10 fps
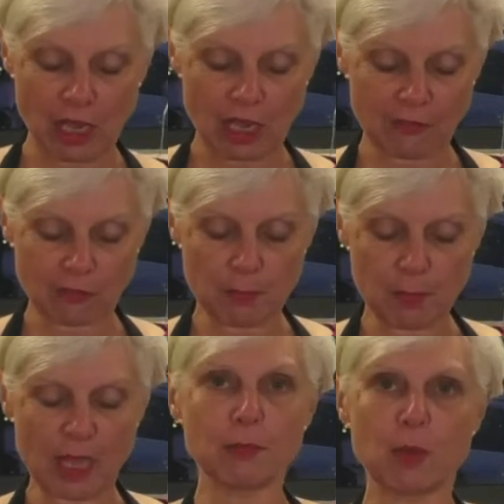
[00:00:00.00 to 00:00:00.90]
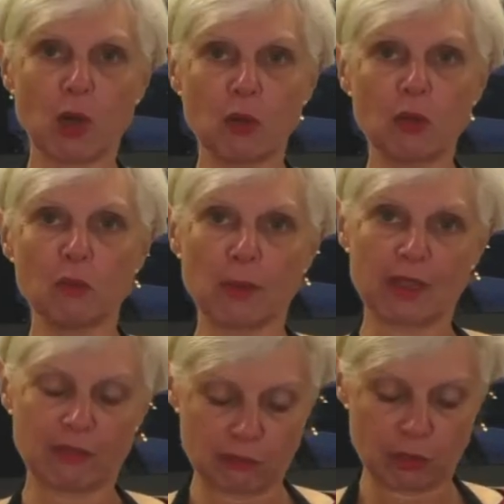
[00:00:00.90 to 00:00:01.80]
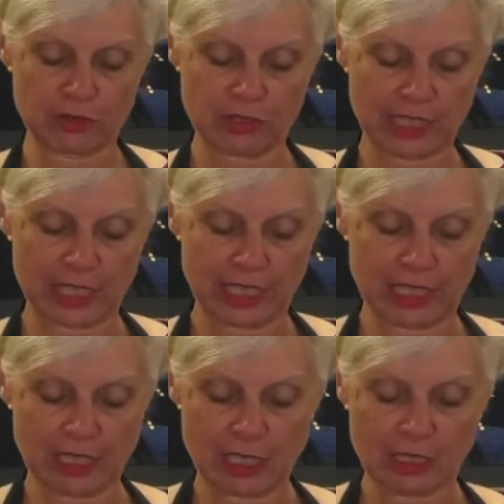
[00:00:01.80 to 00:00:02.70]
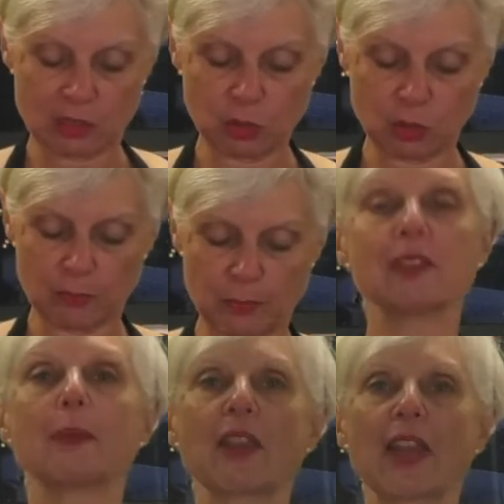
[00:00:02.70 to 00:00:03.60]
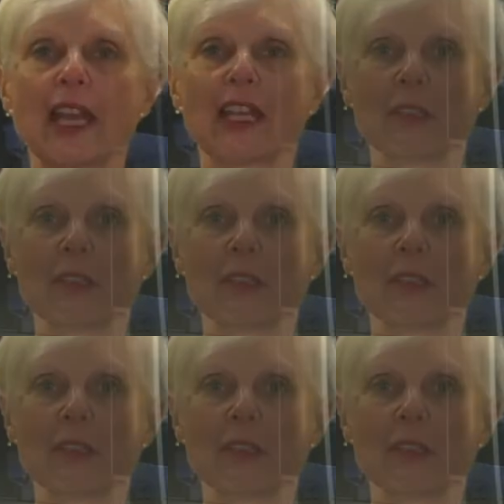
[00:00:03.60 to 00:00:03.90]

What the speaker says: I've got my bowl, my fruit in here. I'm going to talk a bit about that in